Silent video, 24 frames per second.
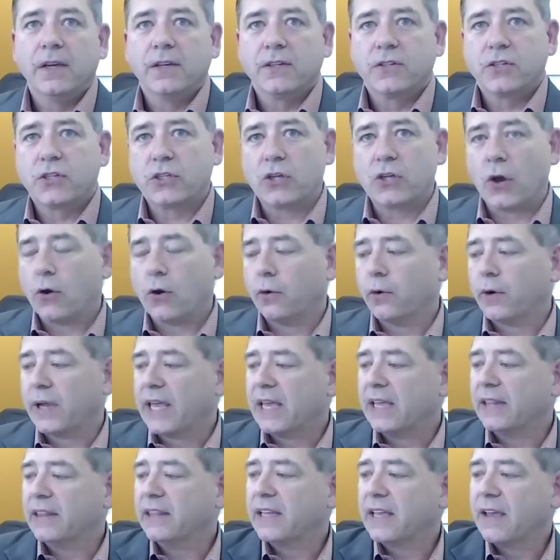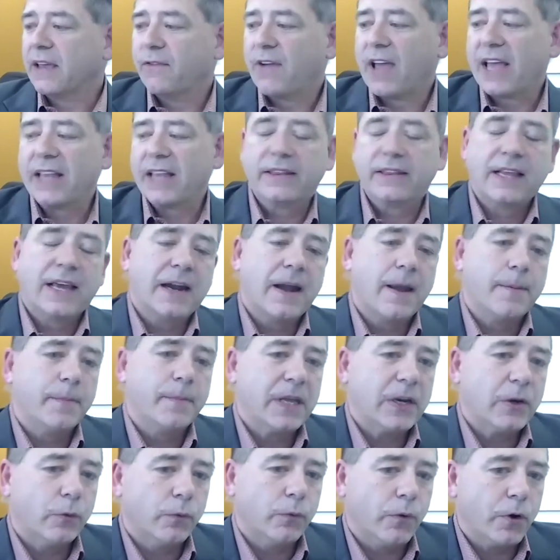So in the event that I'm
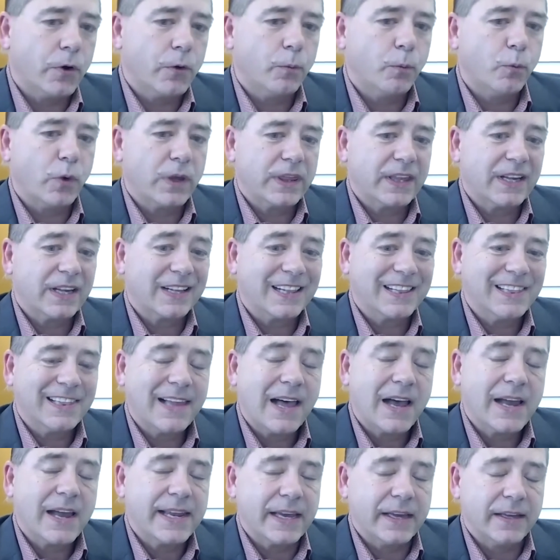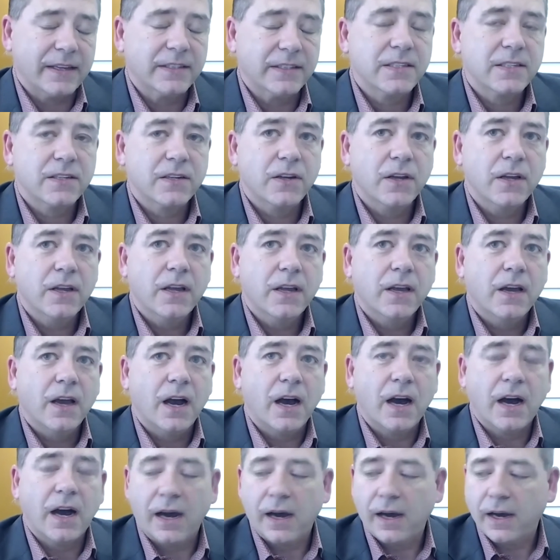in a room with a client
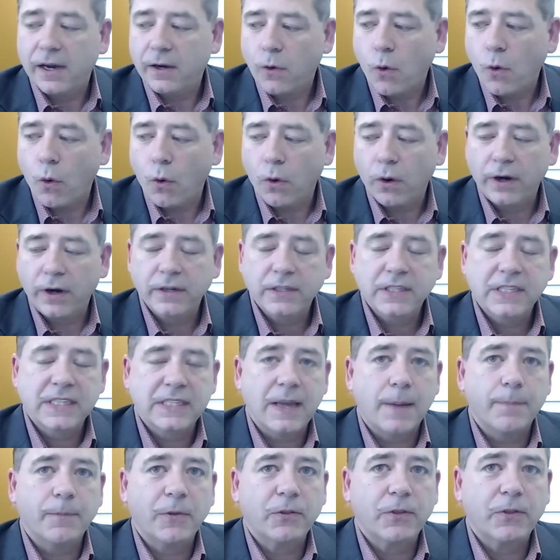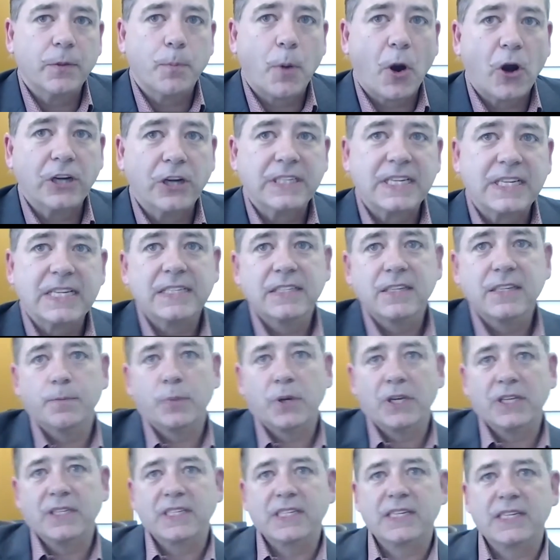or some of the
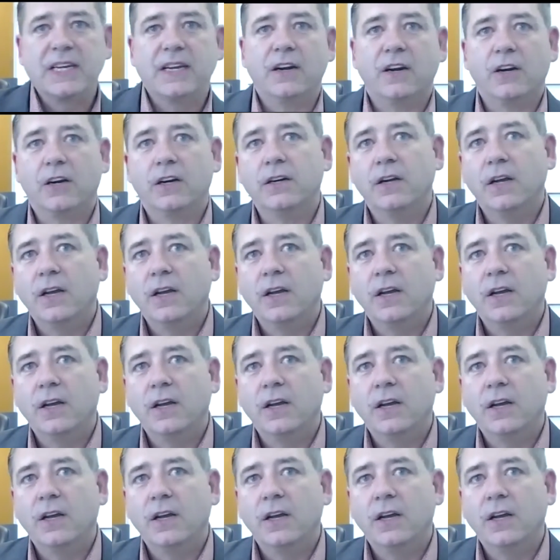participants here,